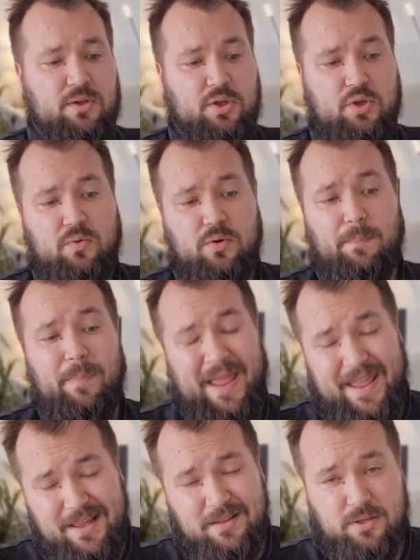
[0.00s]
Your
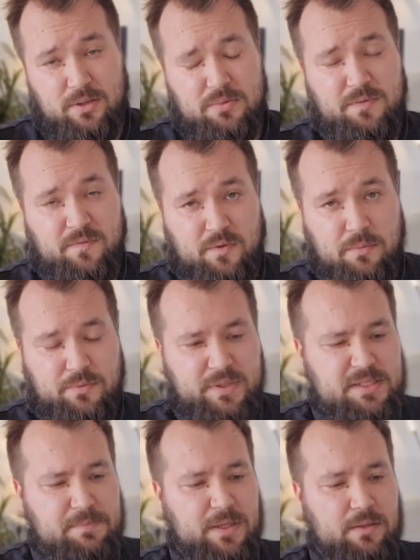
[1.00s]
payload from
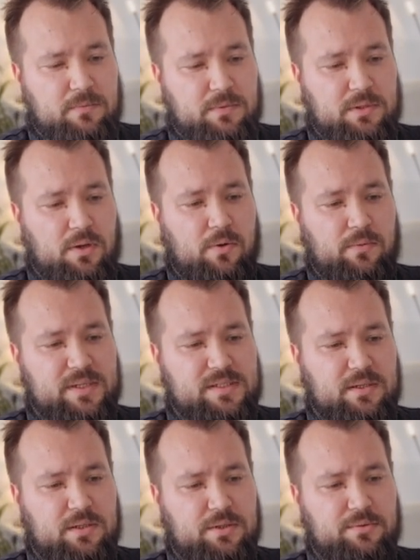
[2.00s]
Respell will always
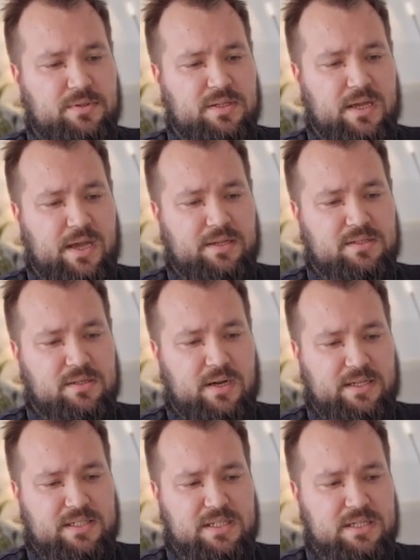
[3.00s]
include the A T
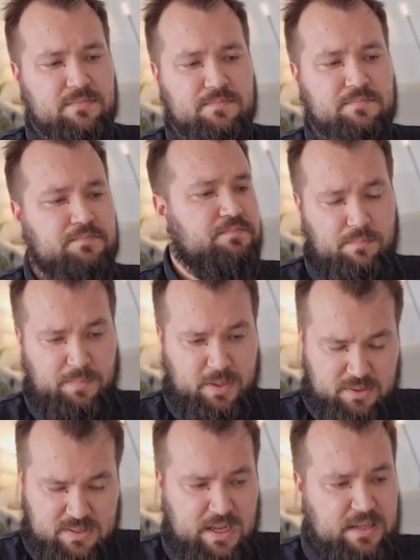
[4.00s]
I D
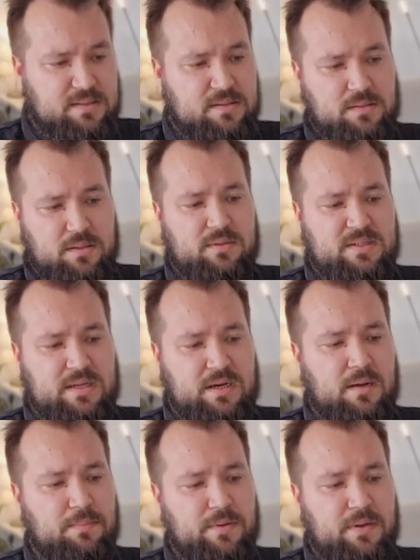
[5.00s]
because that's set
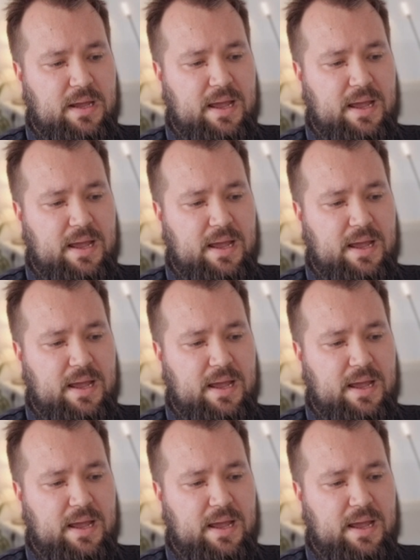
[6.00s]
up.